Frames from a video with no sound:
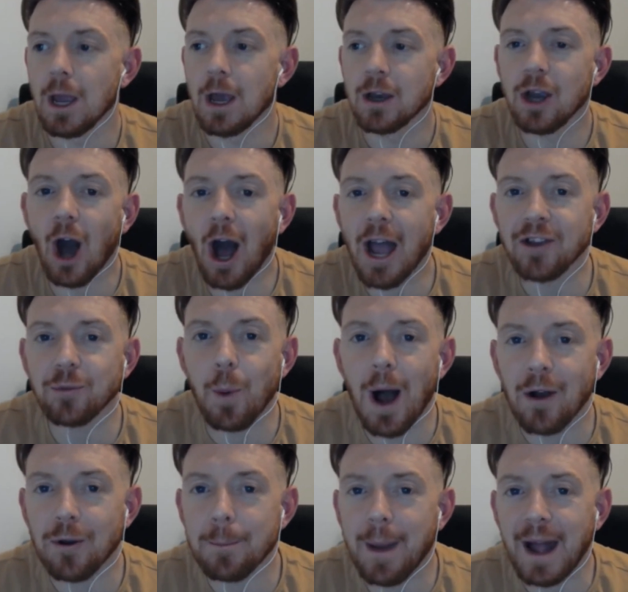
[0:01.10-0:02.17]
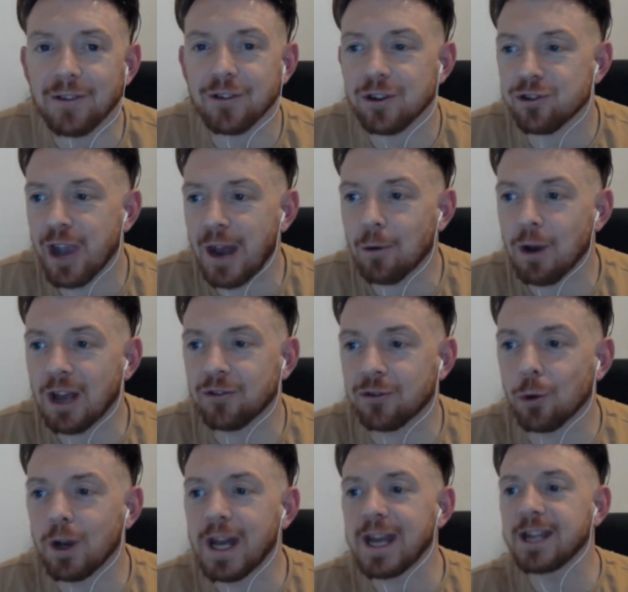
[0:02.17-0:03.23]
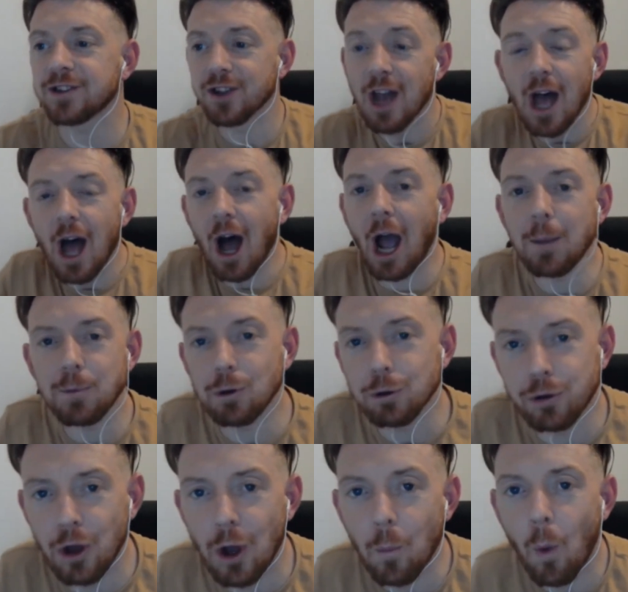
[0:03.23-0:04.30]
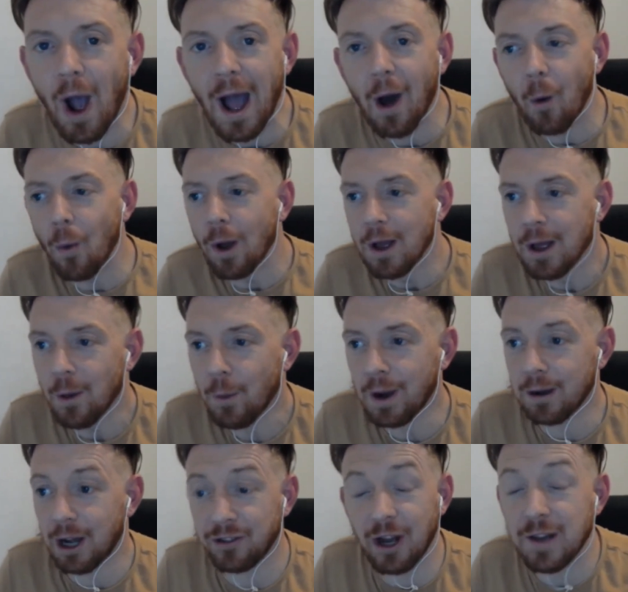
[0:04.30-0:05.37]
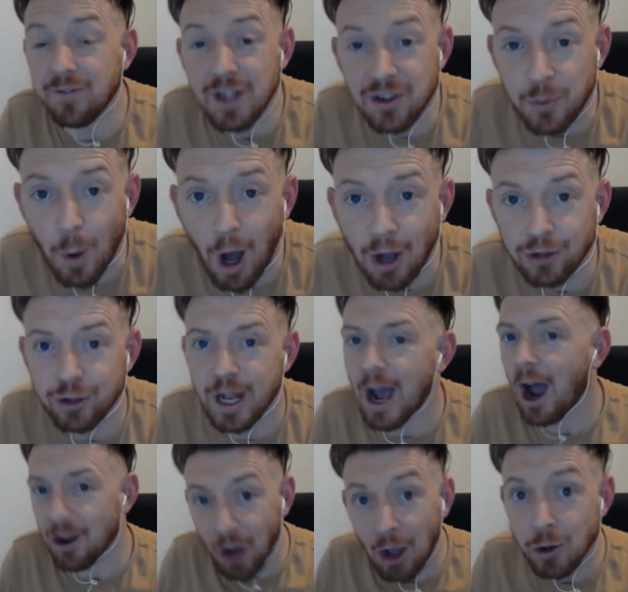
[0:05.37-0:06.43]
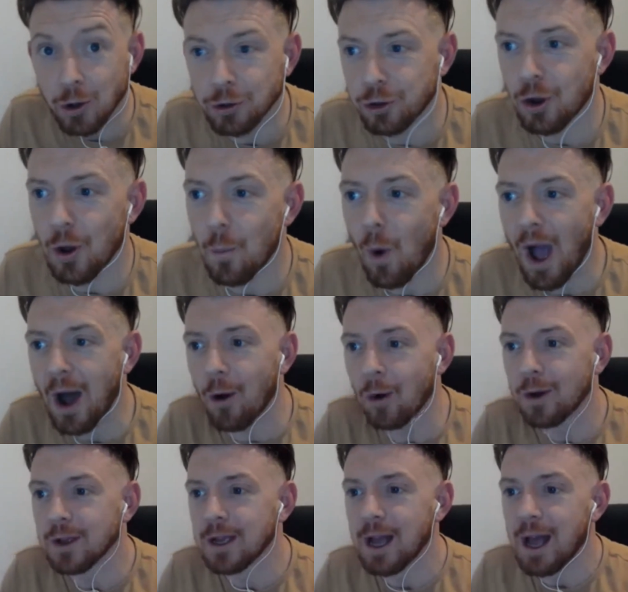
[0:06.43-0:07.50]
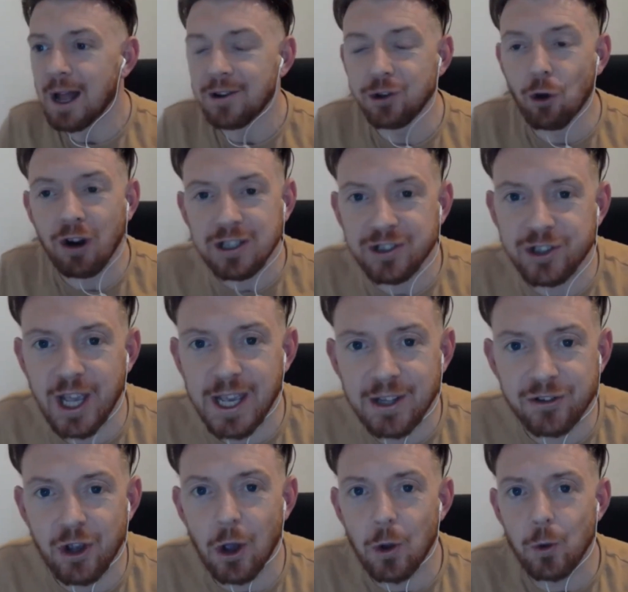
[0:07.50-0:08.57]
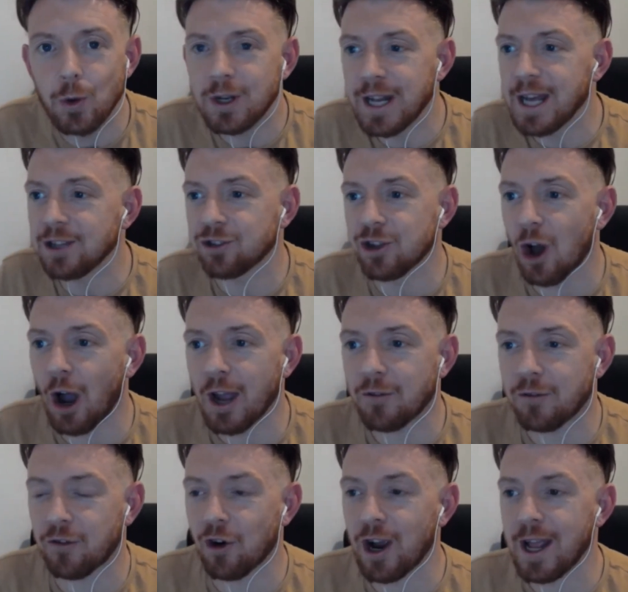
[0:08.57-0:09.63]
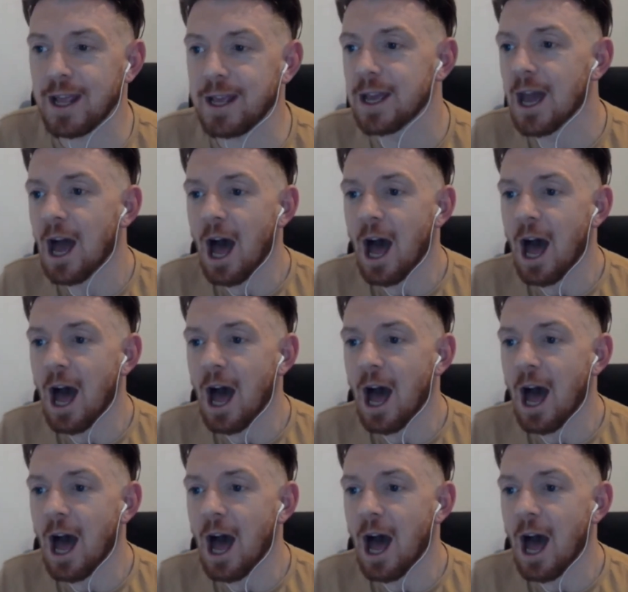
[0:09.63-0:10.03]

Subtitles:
Guys, welcome back to the channel. Let's Talk Leeds. I hope you're all doing well. Well, I don't even need to ask you that. I know you're doing well. Norwich City 2, Leeds United 3.